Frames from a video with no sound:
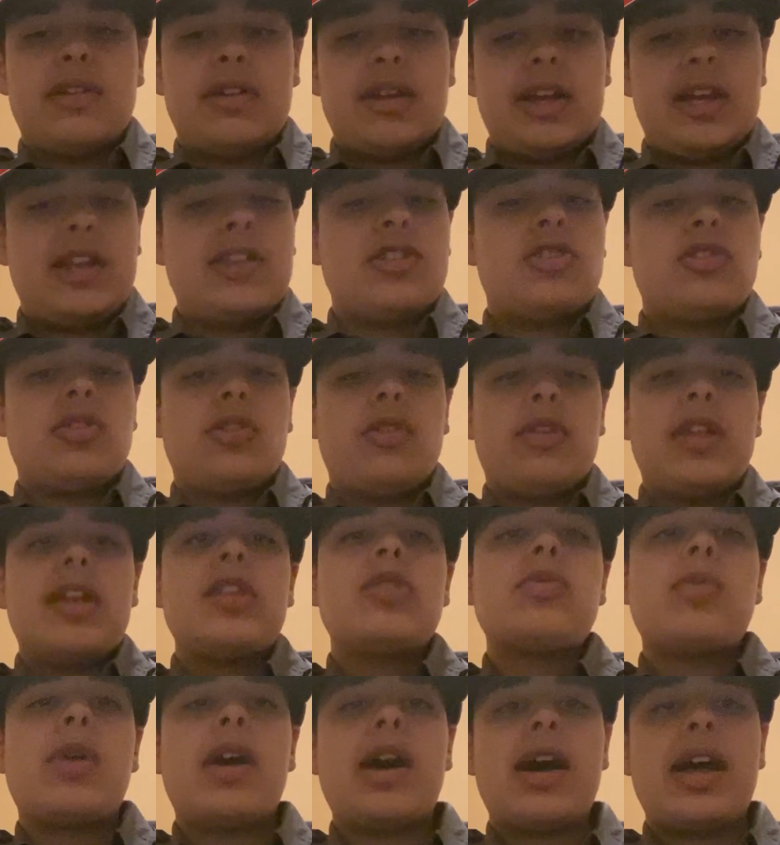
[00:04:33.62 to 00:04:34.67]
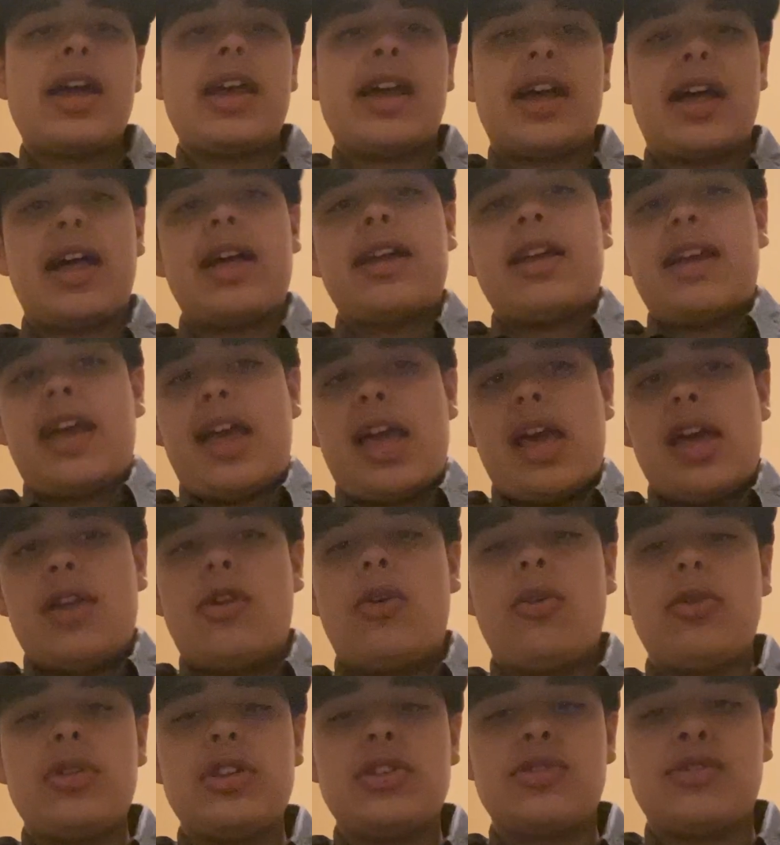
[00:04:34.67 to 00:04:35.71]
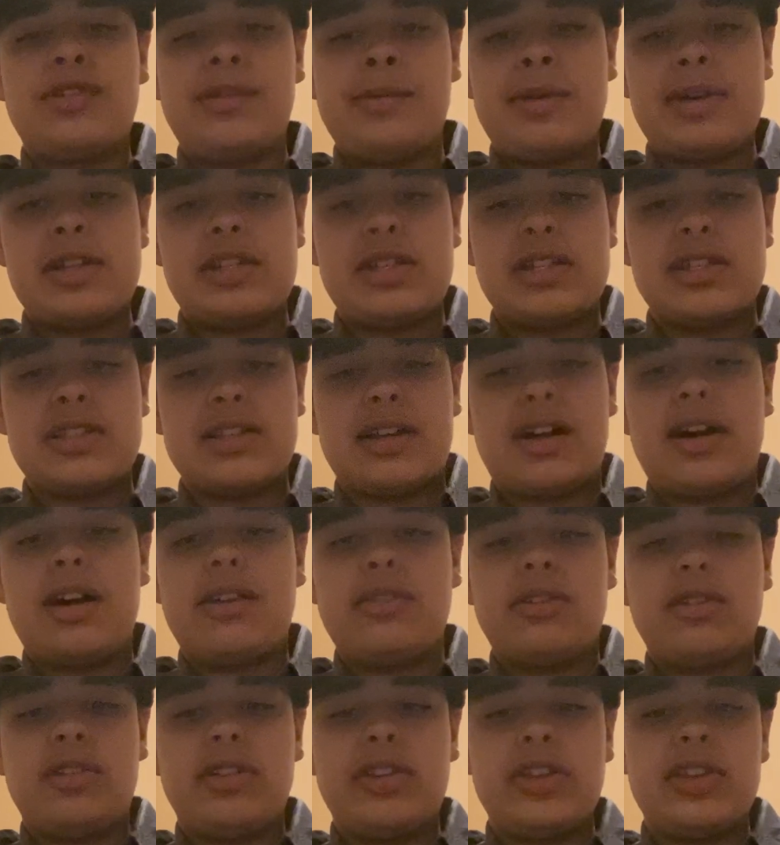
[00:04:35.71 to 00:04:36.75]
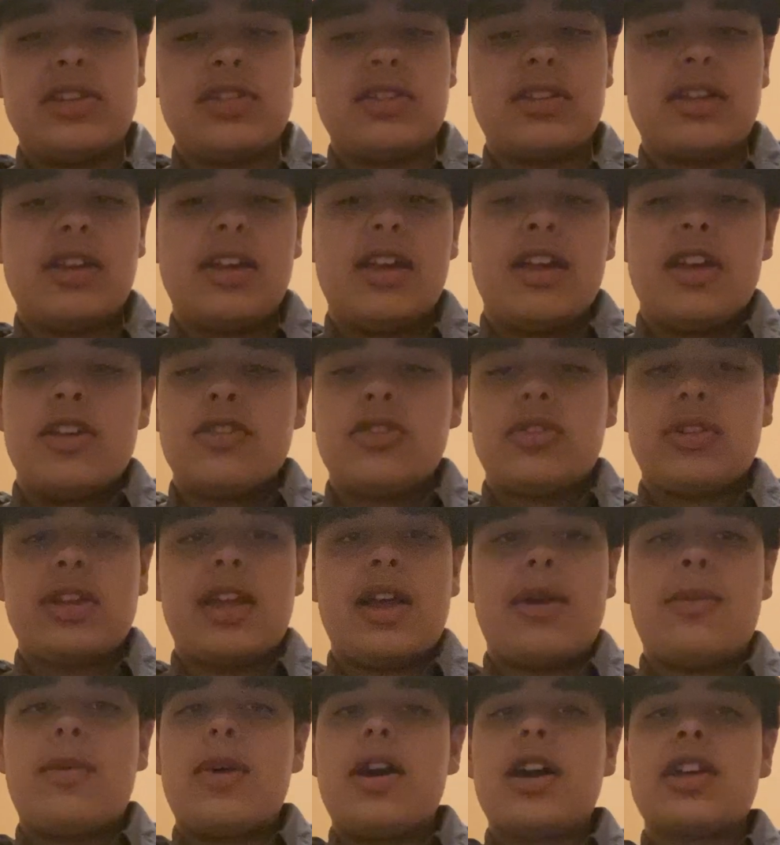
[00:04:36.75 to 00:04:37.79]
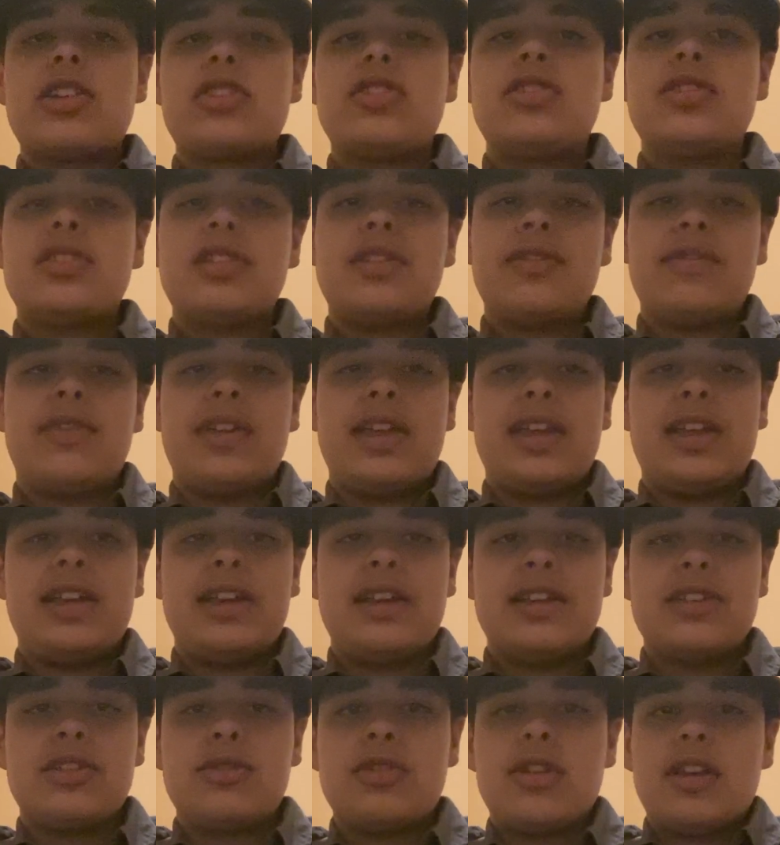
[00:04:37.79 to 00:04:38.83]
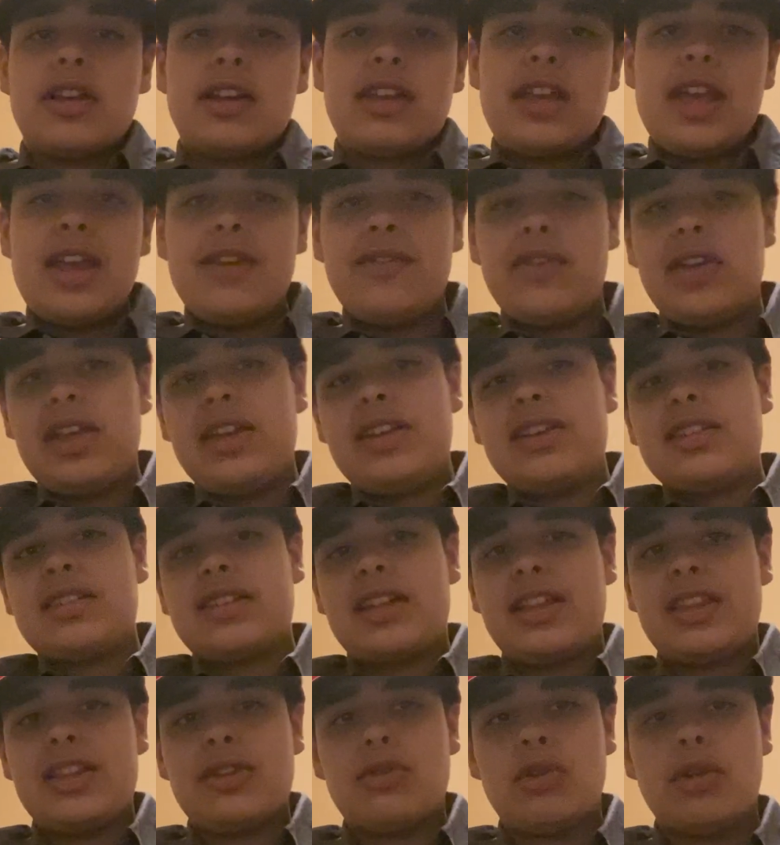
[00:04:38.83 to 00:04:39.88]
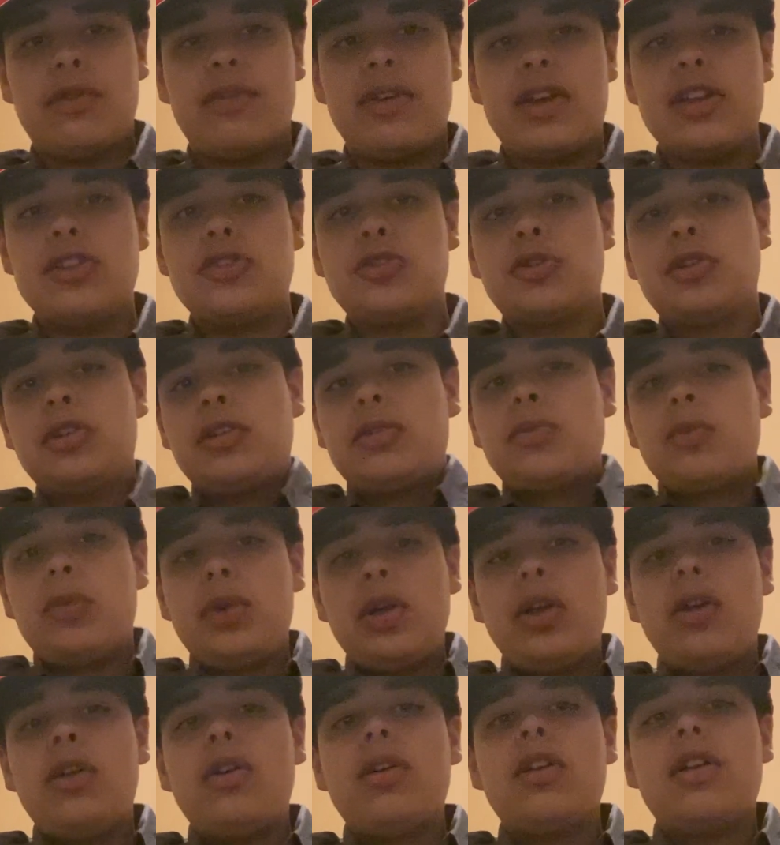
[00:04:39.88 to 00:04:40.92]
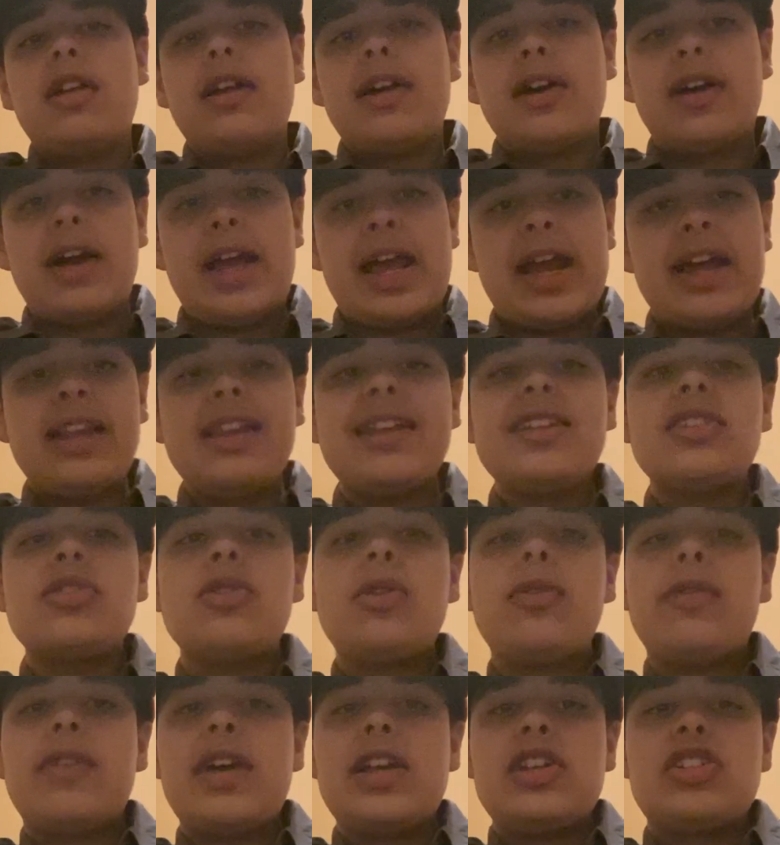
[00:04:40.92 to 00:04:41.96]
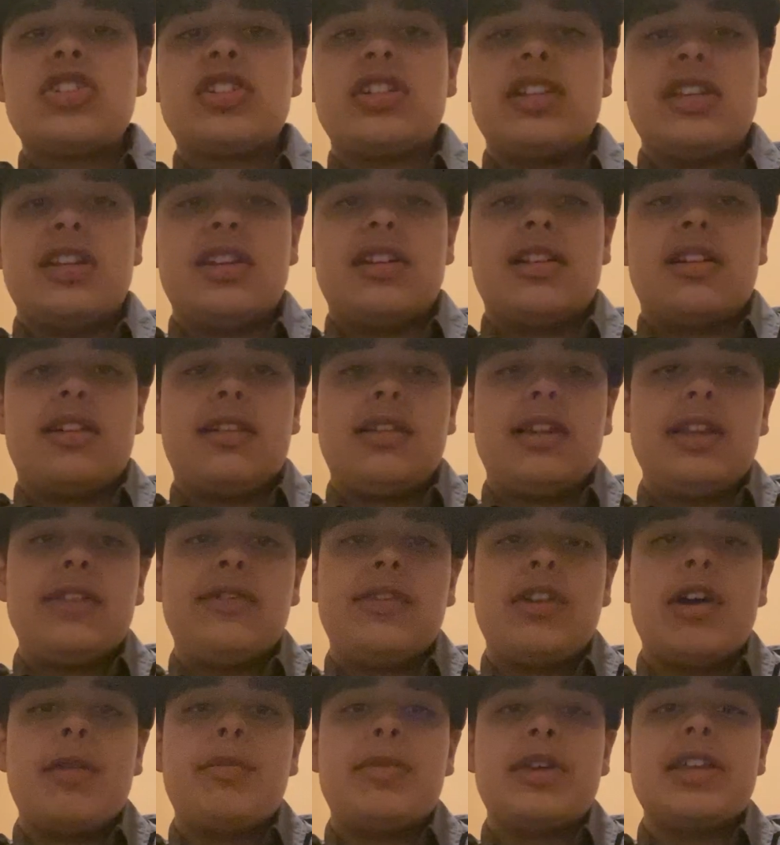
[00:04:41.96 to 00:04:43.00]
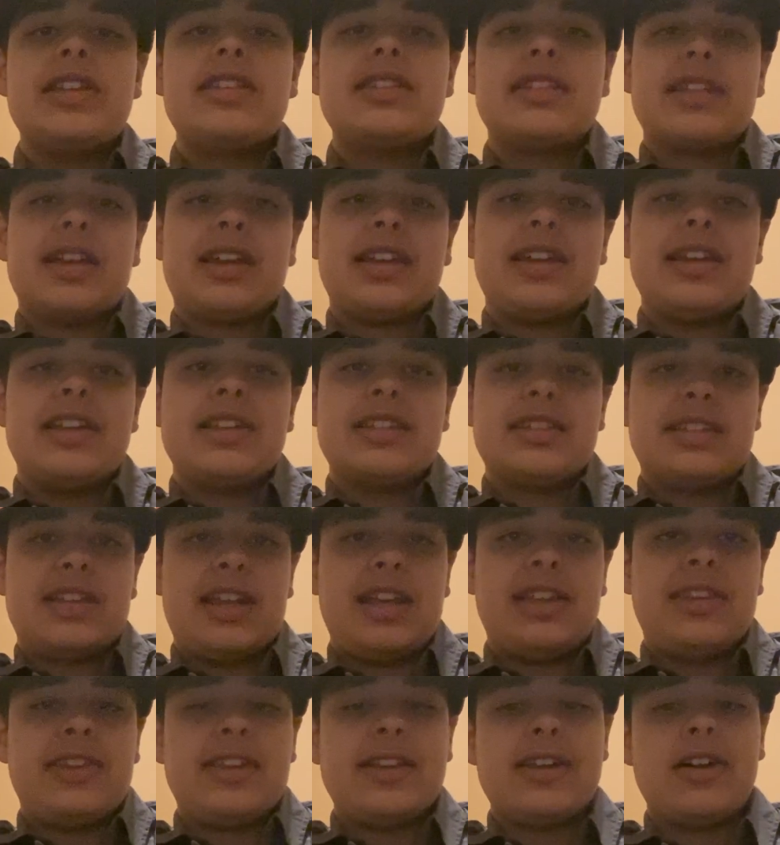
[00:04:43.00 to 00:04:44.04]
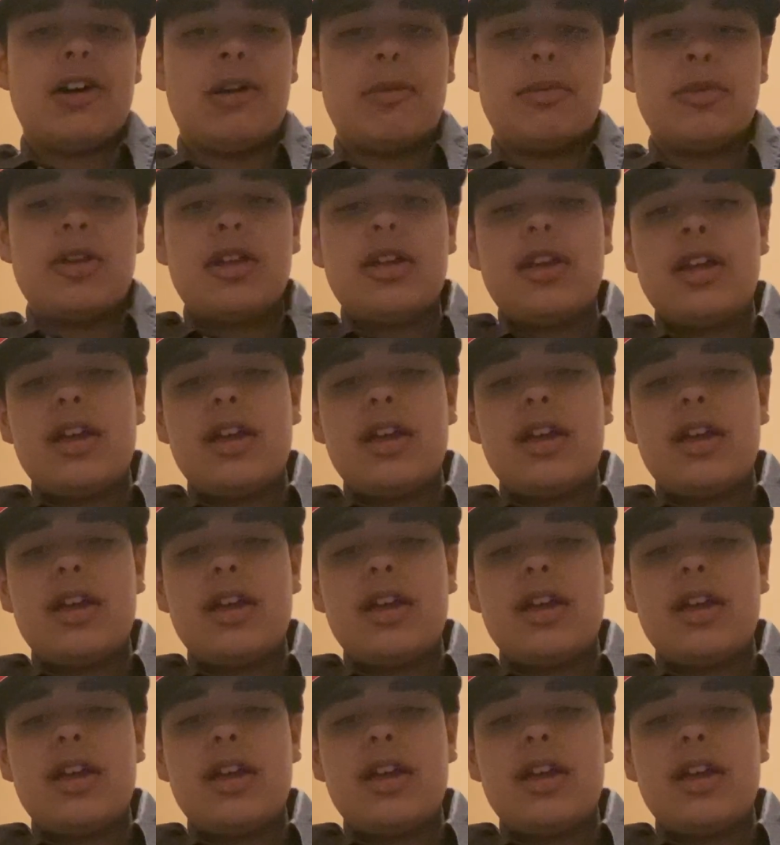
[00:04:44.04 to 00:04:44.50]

And so that's why I had all these rematches on the list. So yeah, Washington, Vegas, can Vegas get their revenge or will Alex Ovechkin lift up his second Stanley Cup?